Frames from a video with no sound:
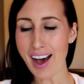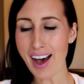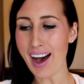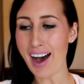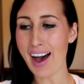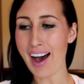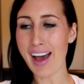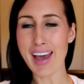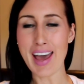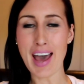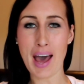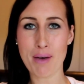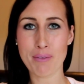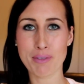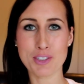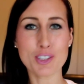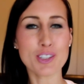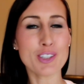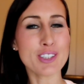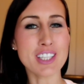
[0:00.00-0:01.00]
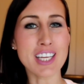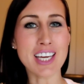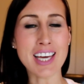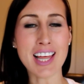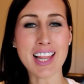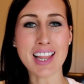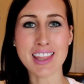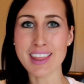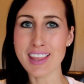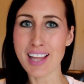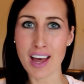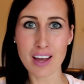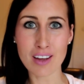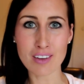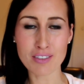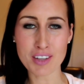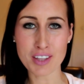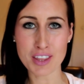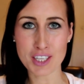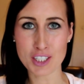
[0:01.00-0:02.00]
I absolutely
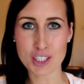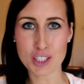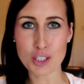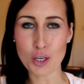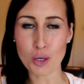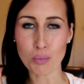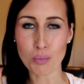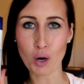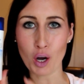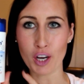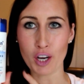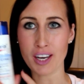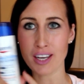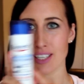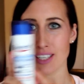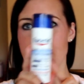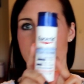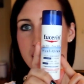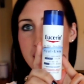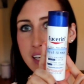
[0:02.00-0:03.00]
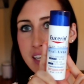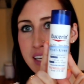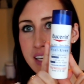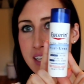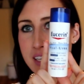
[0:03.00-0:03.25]
love this new product. It